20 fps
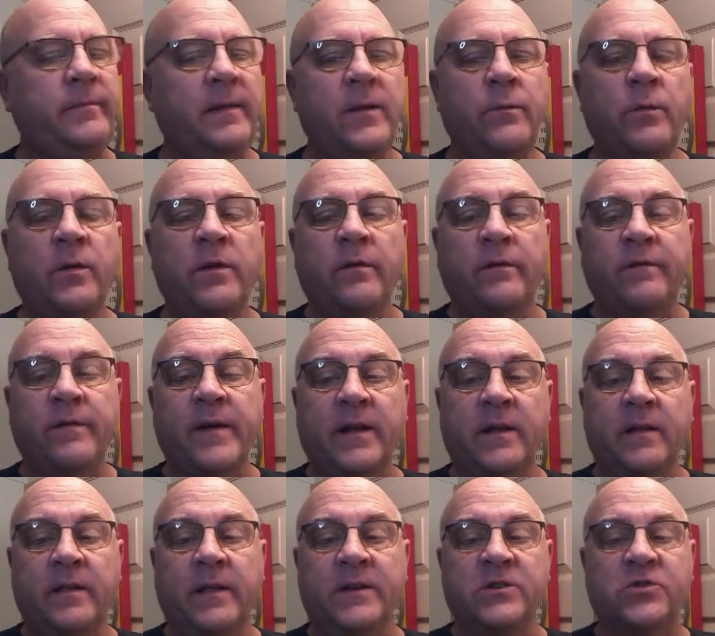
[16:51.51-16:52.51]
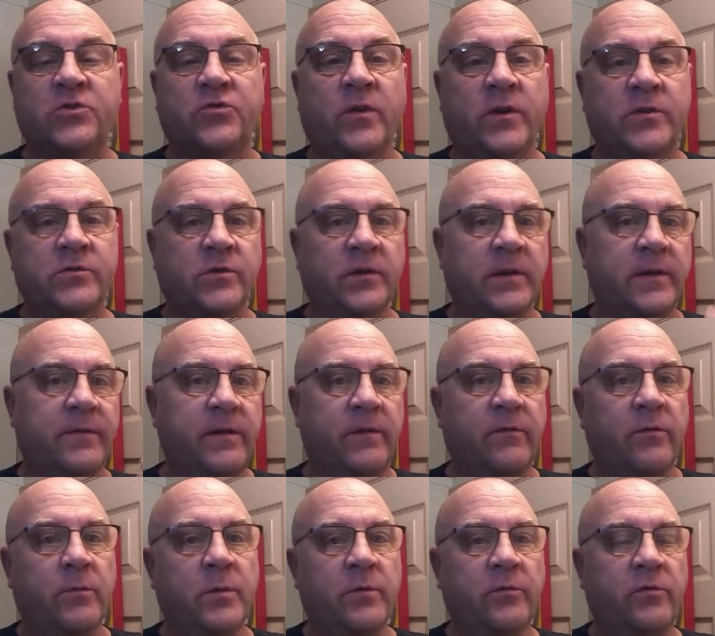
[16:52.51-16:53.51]
it would have affected things structurally if you
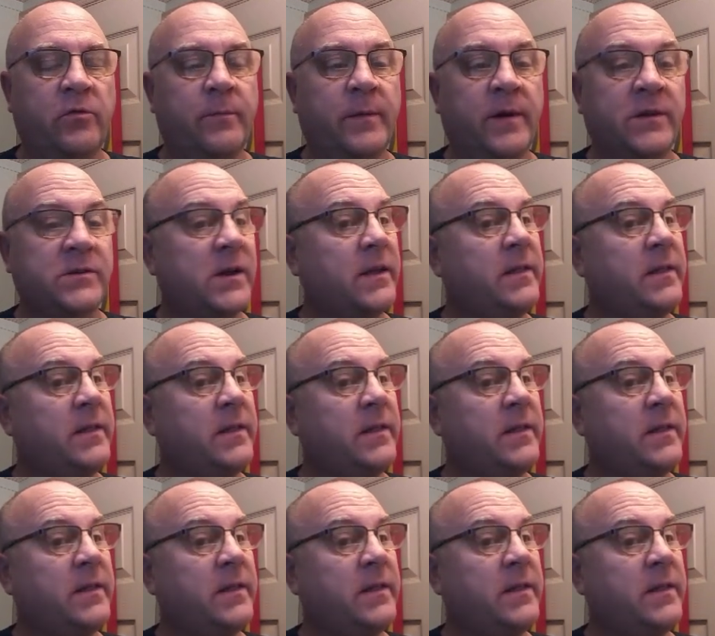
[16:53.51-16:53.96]
removed too much.